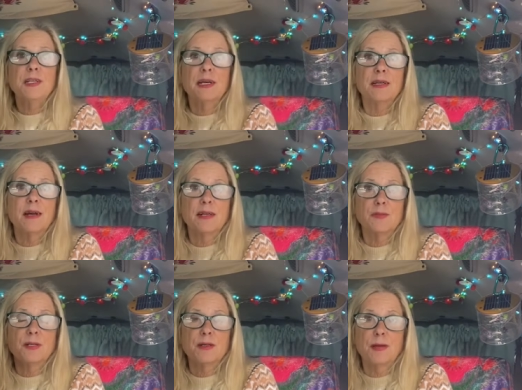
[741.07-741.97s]
night, guys,
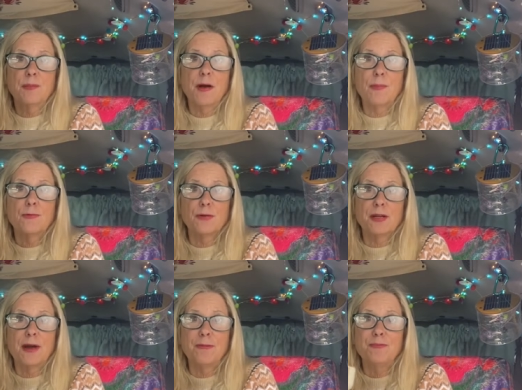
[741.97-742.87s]
we can make popcorn
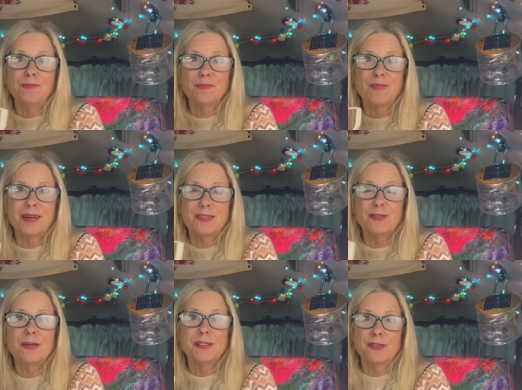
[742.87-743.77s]
now. Because you
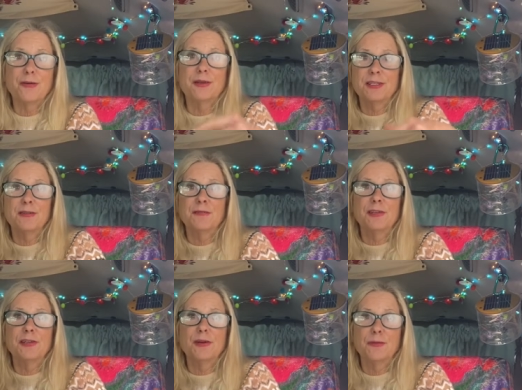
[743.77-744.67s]
guys know I did a
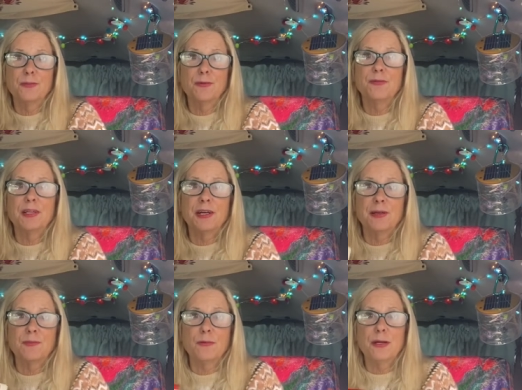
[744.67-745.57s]
video on movie night
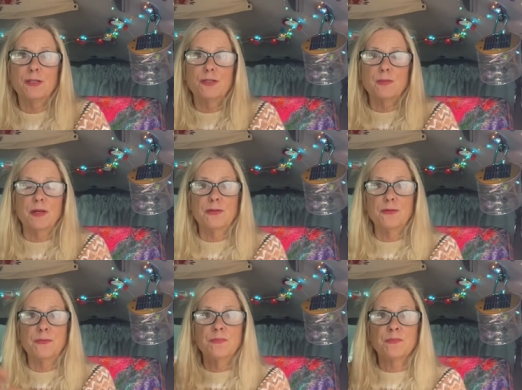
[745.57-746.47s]
where I used my
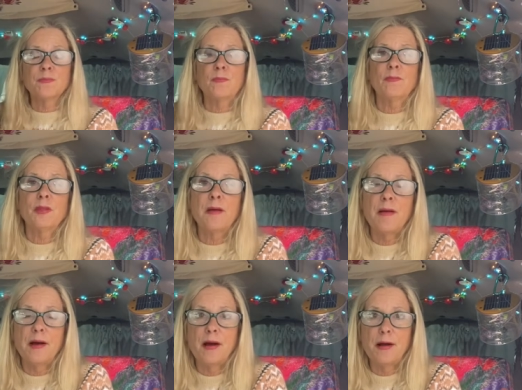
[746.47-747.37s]
little
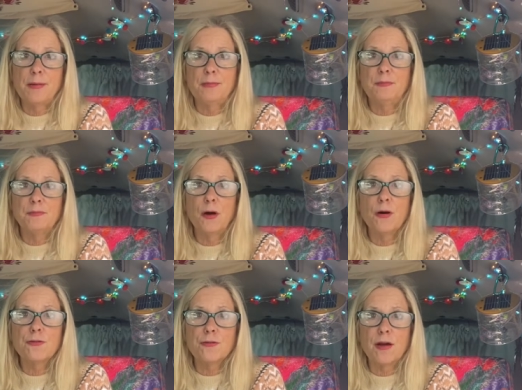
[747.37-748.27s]

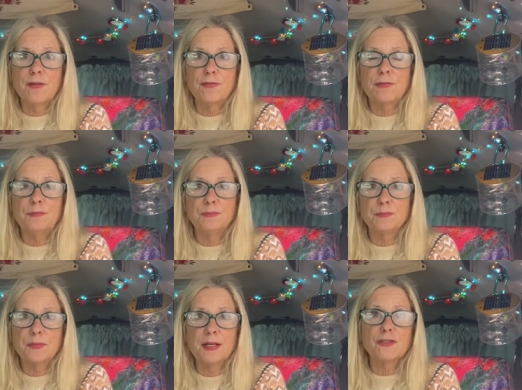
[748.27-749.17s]
hard drive,
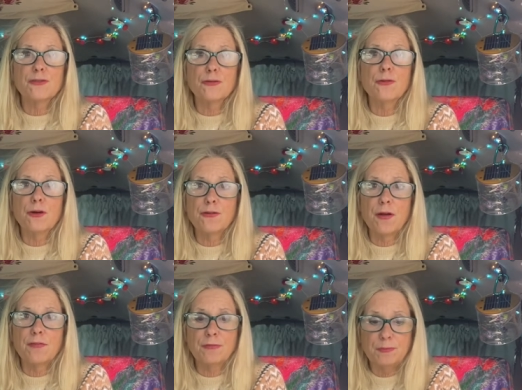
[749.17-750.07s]
external hard drive,